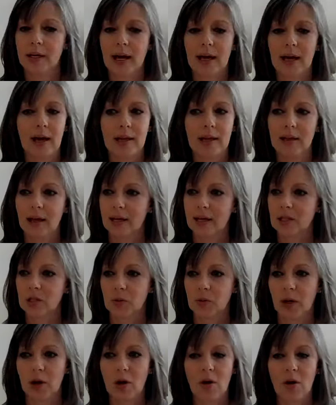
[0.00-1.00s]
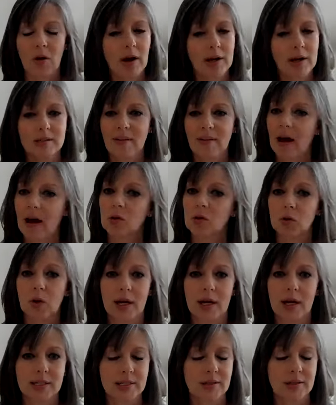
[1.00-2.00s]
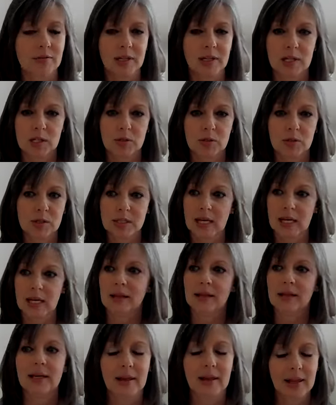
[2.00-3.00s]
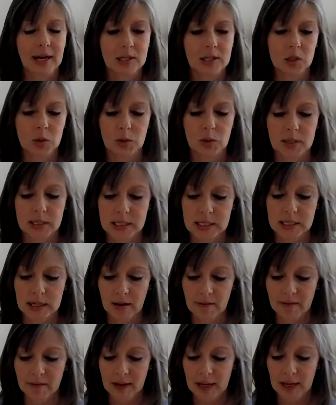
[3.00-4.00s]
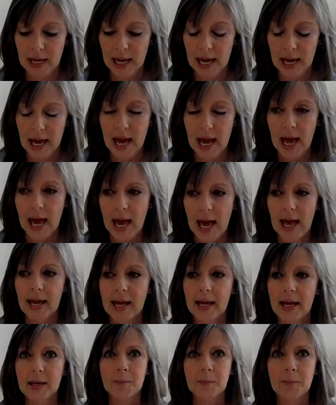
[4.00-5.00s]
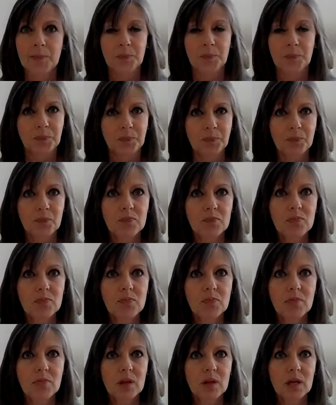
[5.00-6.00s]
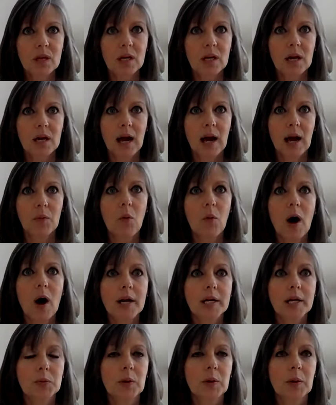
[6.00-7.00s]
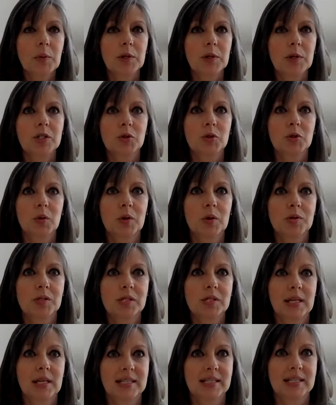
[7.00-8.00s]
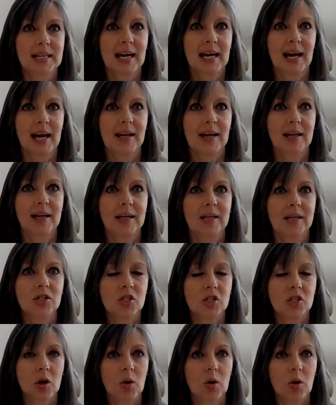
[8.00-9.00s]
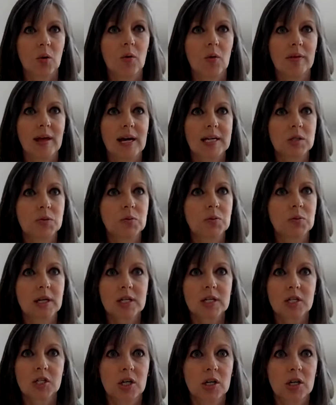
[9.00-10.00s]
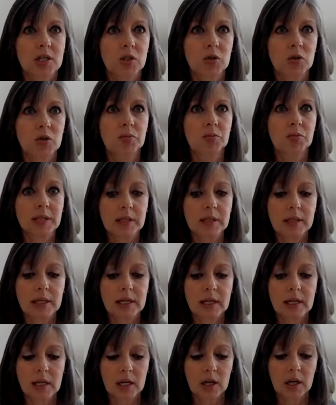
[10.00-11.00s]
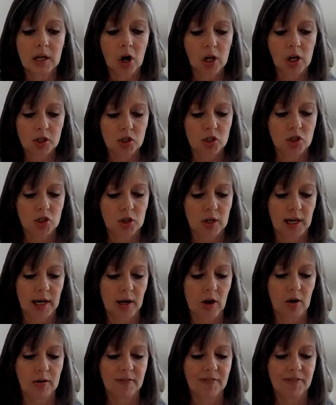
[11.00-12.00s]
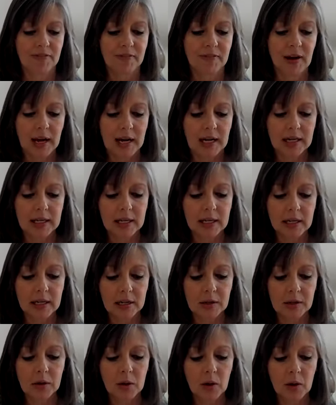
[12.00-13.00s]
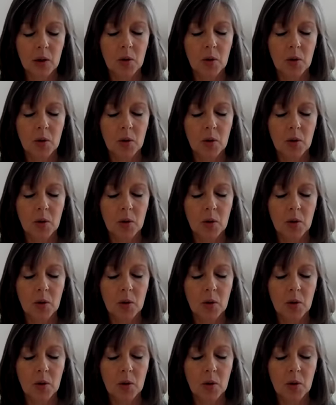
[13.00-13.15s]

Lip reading: I like doing all kinds of outdoor activities, cycling and that sort of stuff. And I wanted to be able to do those things again. And so that's when I started to really concentrate on finding